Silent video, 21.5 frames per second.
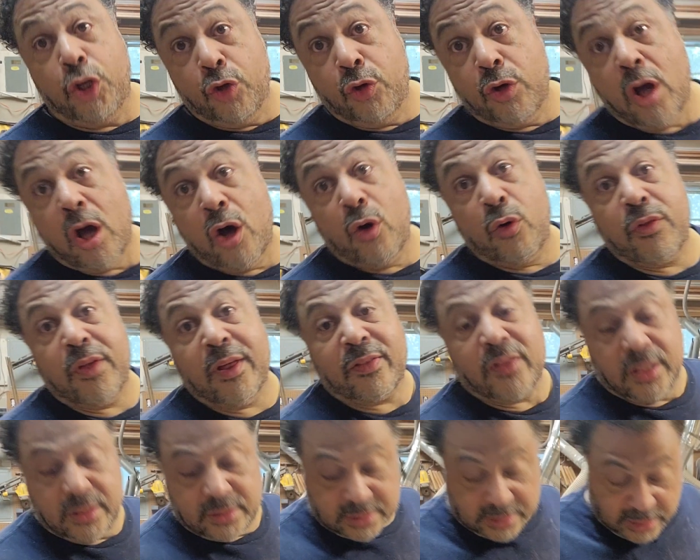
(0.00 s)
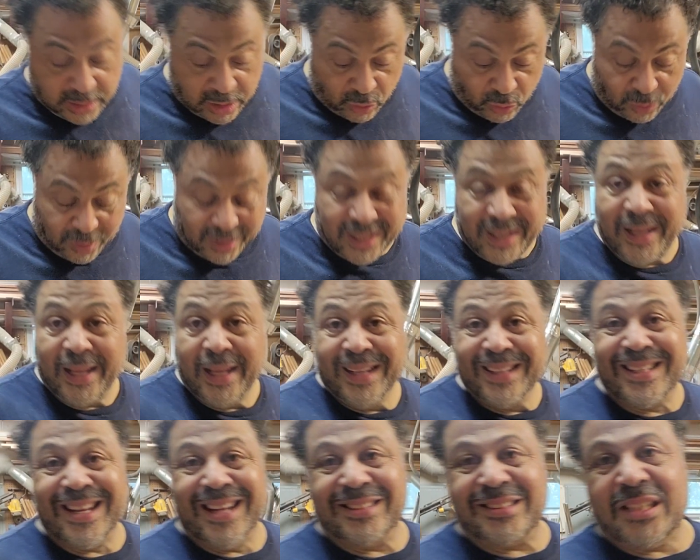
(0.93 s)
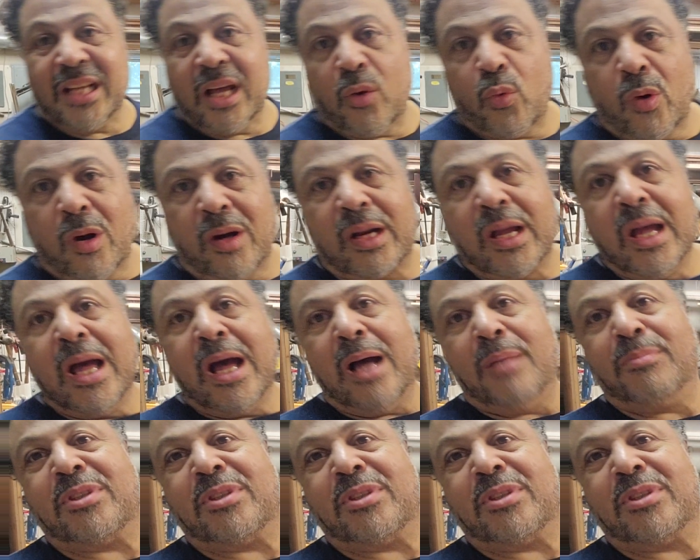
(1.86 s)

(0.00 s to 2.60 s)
you know that this literally does not work.